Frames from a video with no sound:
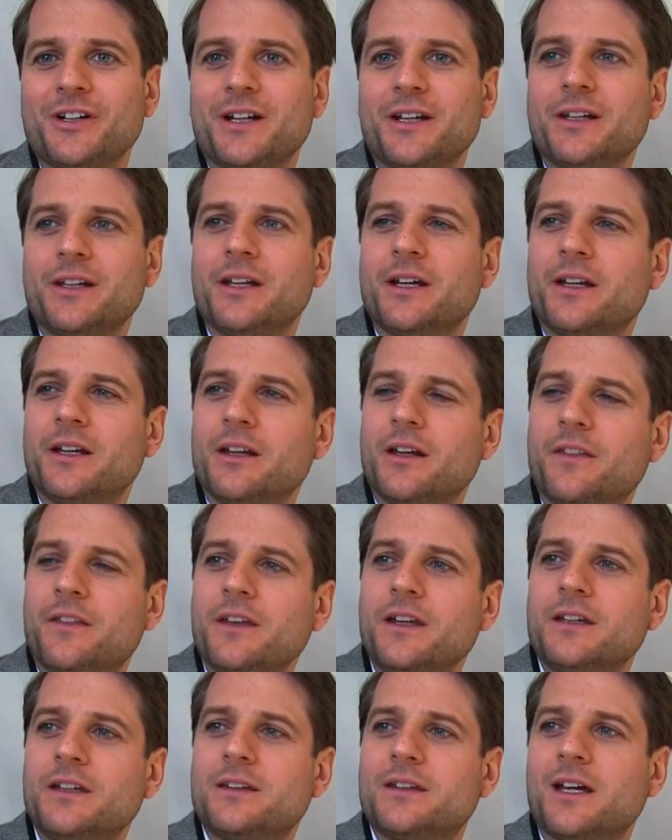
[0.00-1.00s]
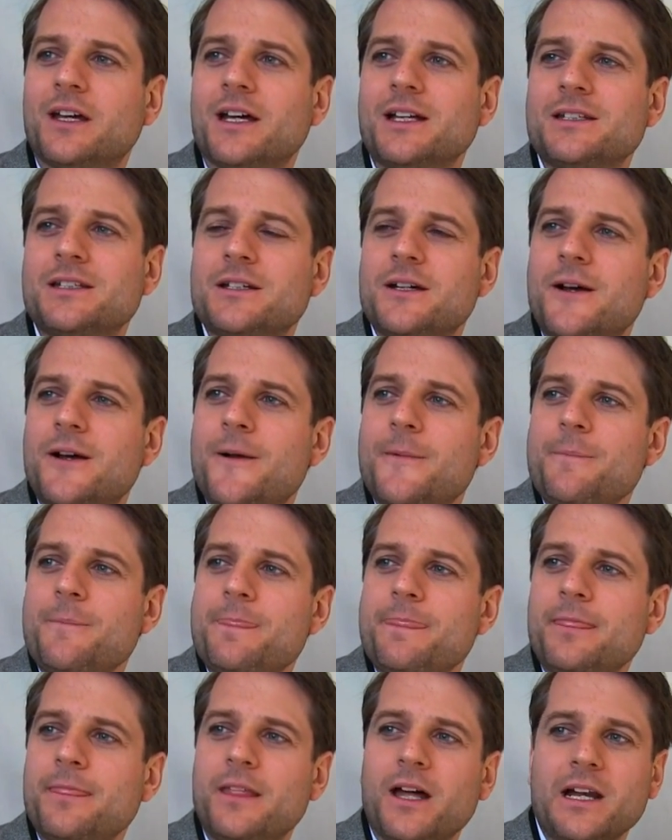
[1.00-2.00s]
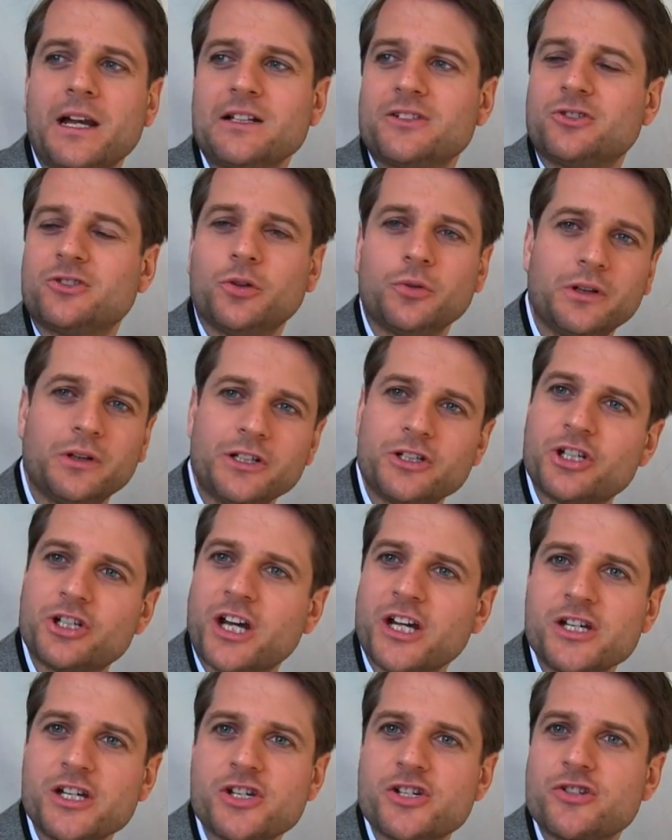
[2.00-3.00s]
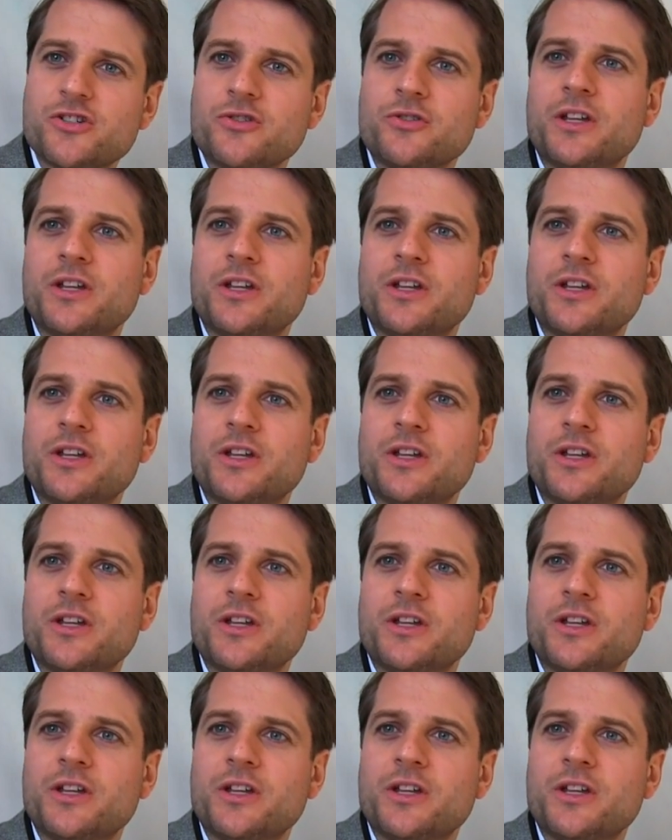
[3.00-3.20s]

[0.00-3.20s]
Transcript: and and I think that that has totally changed.